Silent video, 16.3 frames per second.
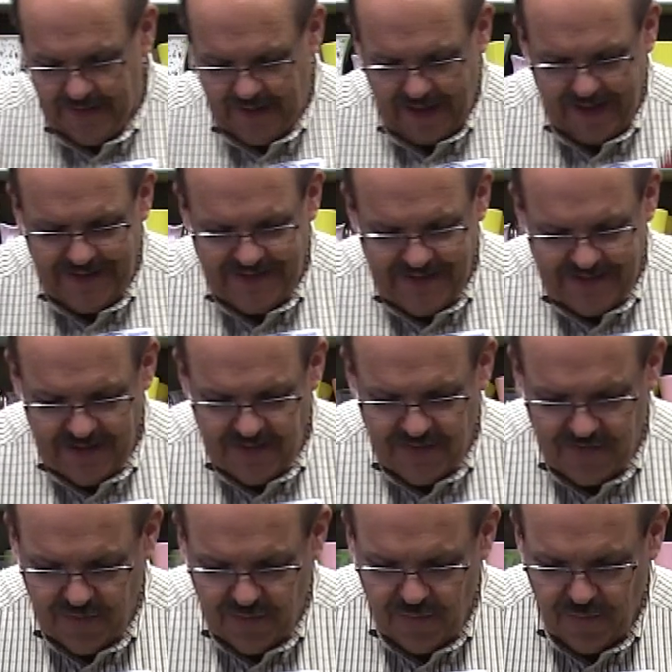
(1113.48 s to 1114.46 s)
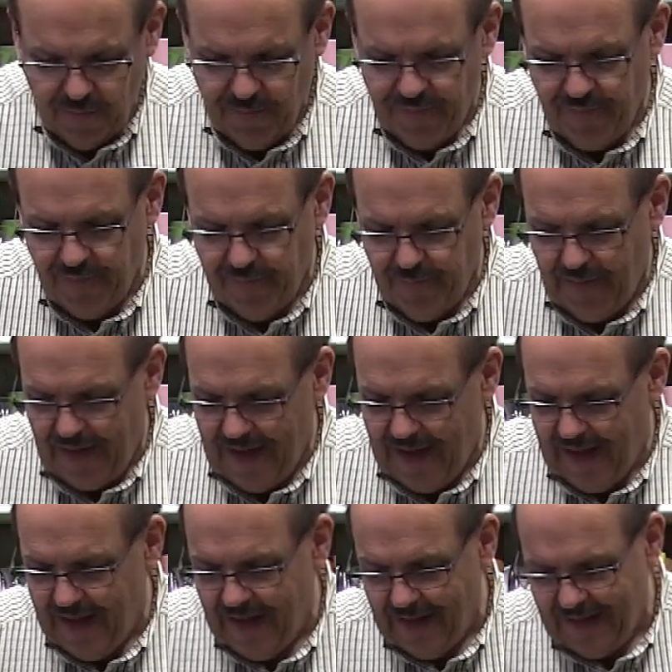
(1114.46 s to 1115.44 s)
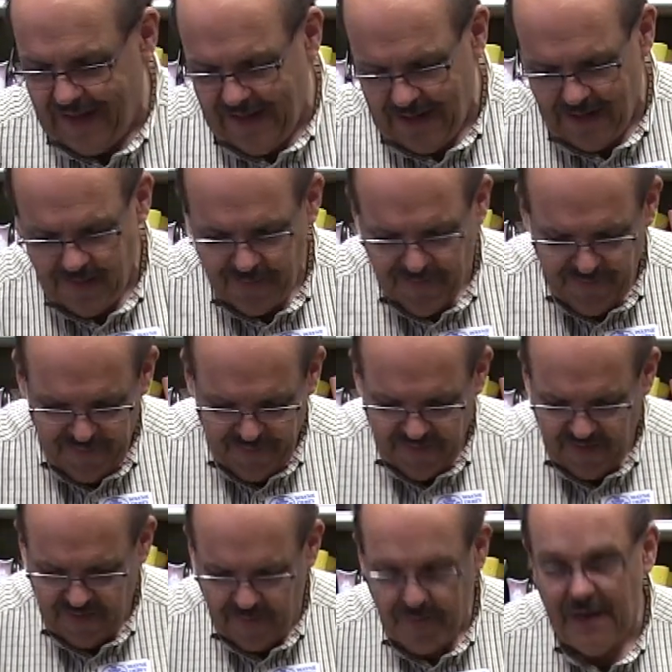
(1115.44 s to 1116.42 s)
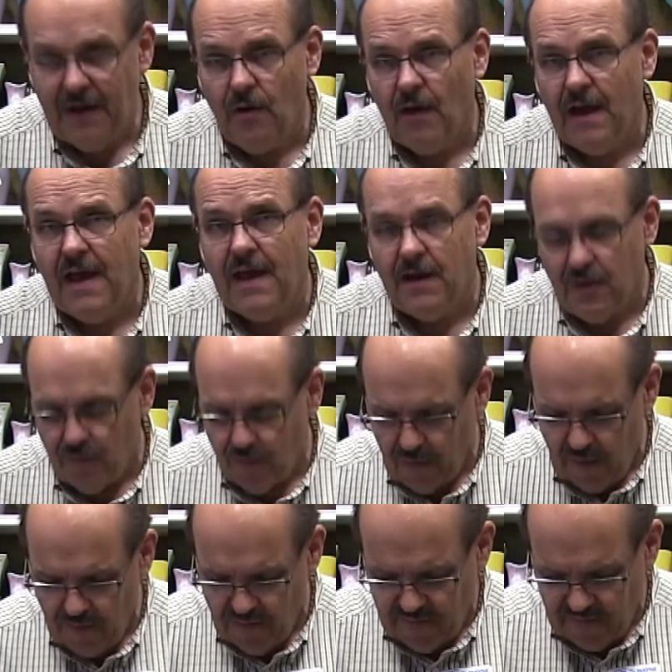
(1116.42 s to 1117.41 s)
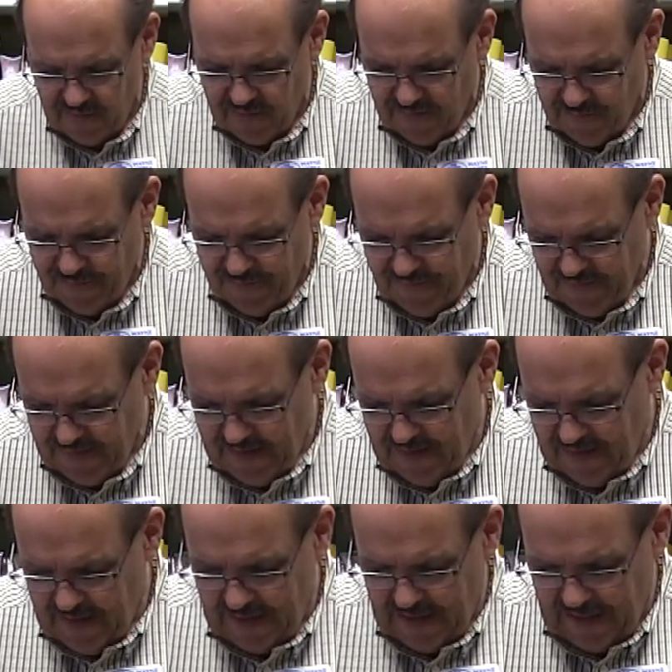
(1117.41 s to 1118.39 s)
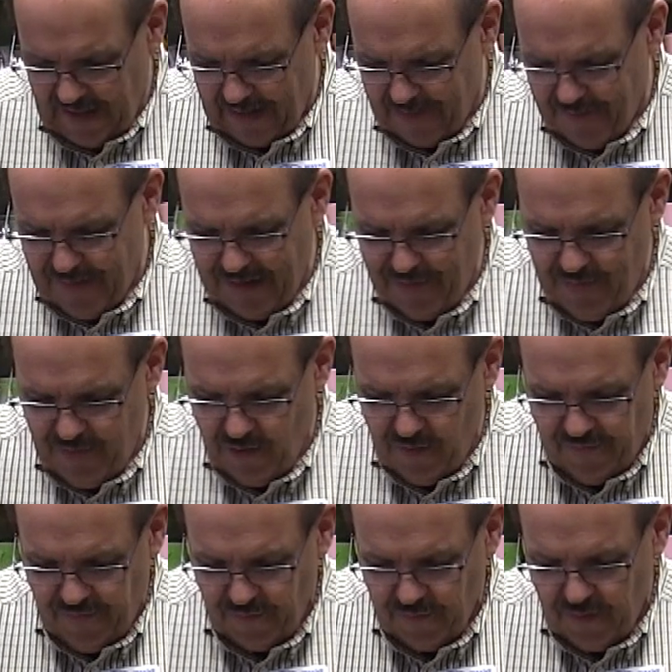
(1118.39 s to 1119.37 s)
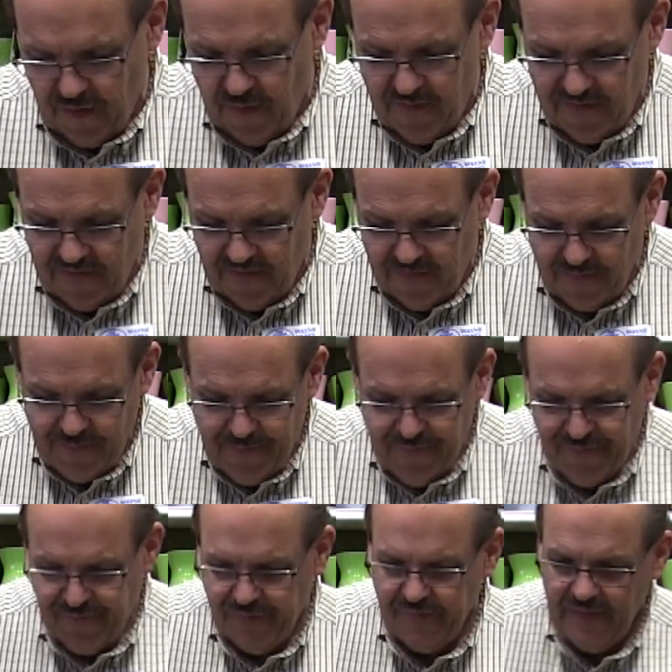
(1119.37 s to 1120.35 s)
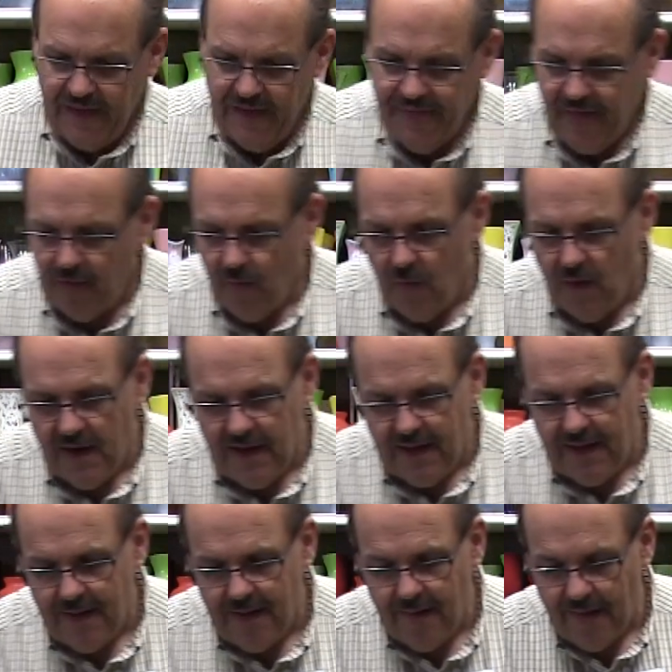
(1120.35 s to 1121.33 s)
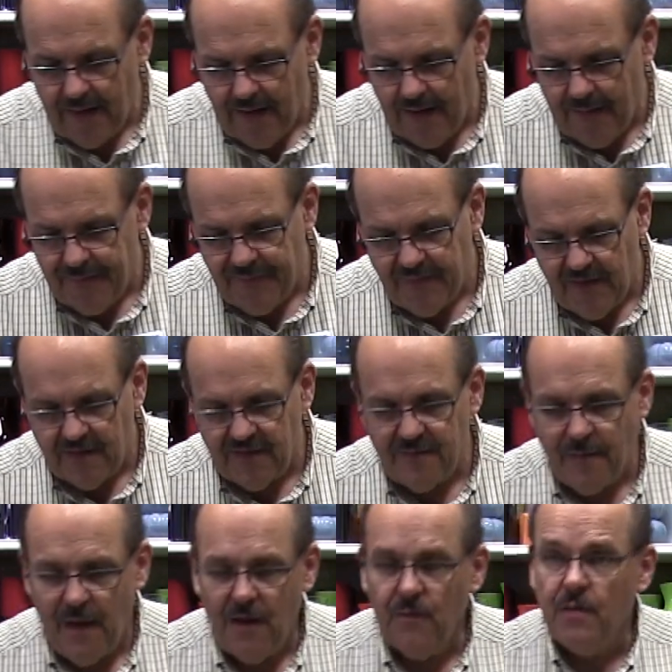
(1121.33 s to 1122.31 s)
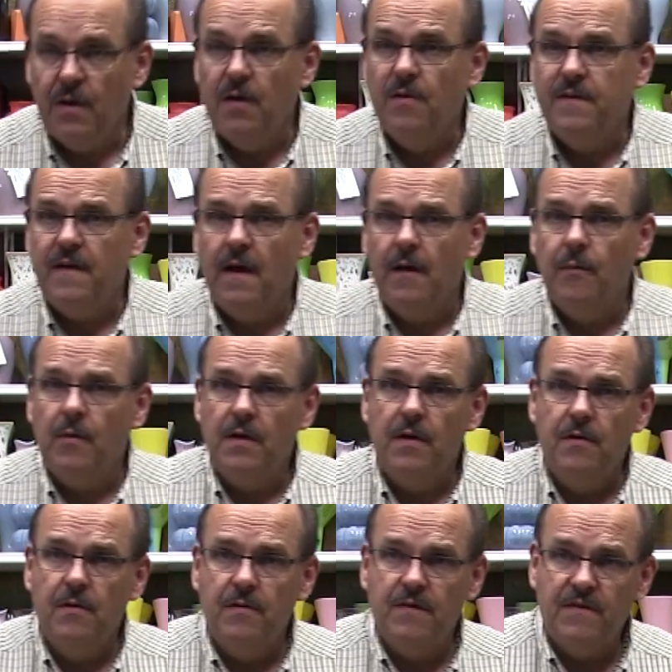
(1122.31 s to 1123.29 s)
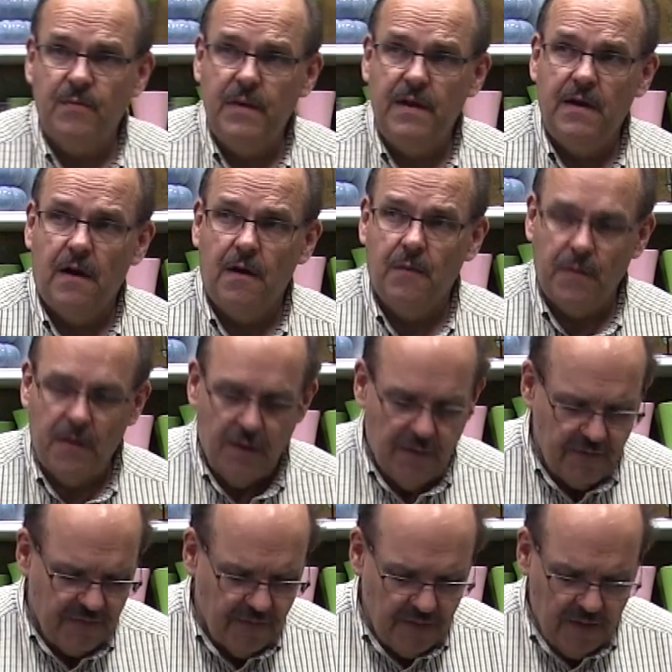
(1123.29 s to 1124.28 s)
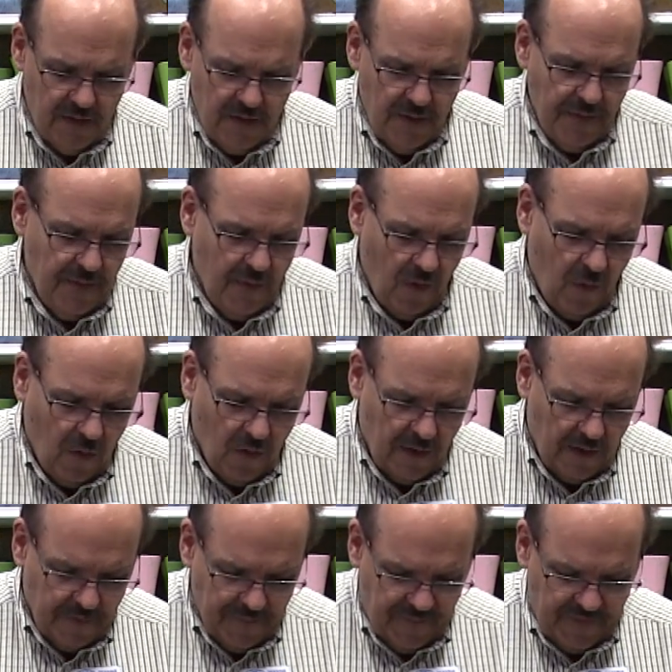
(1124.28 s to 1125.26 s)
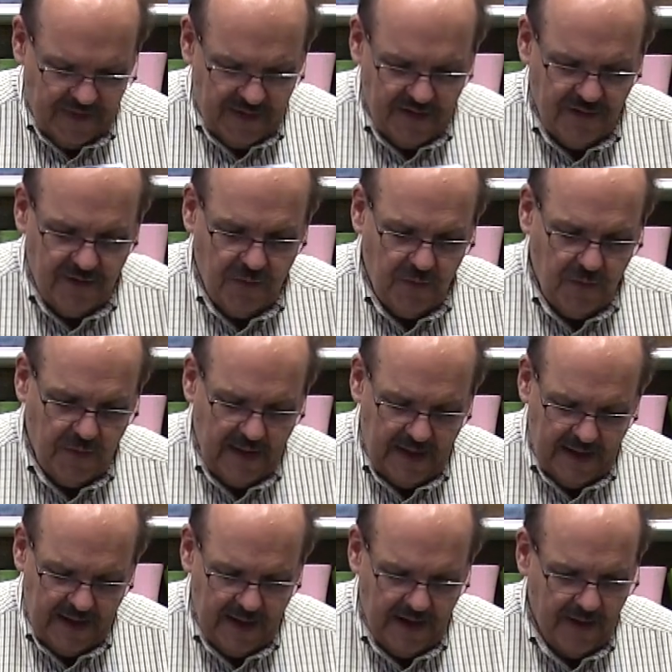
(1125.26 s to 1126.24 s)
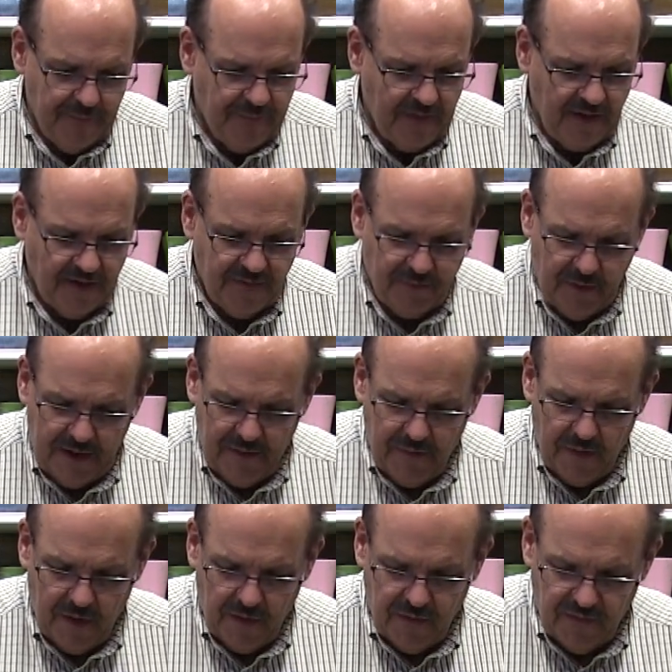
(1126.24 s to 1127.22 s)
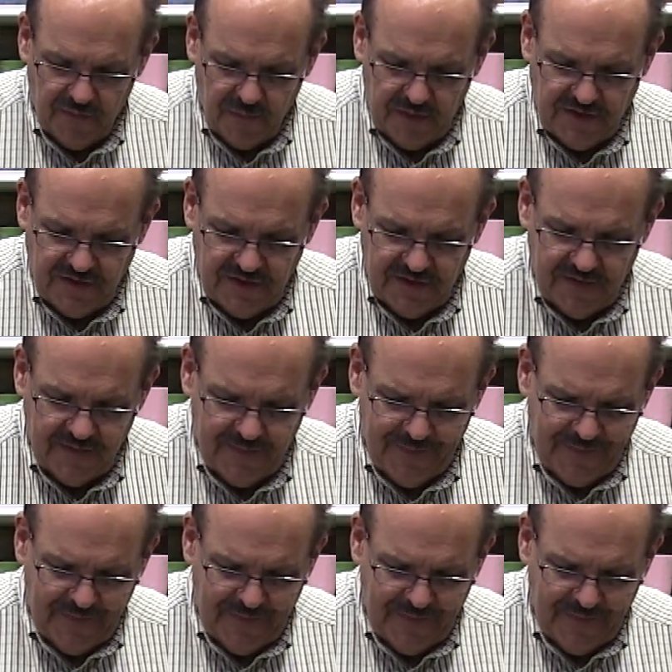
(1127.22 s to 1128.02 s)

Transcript: I tend to buy, again, the bigger headed roses. I like big, beautiful roses. If I want a small rose, I will go to a sweetheart rose or do a spray rose, which is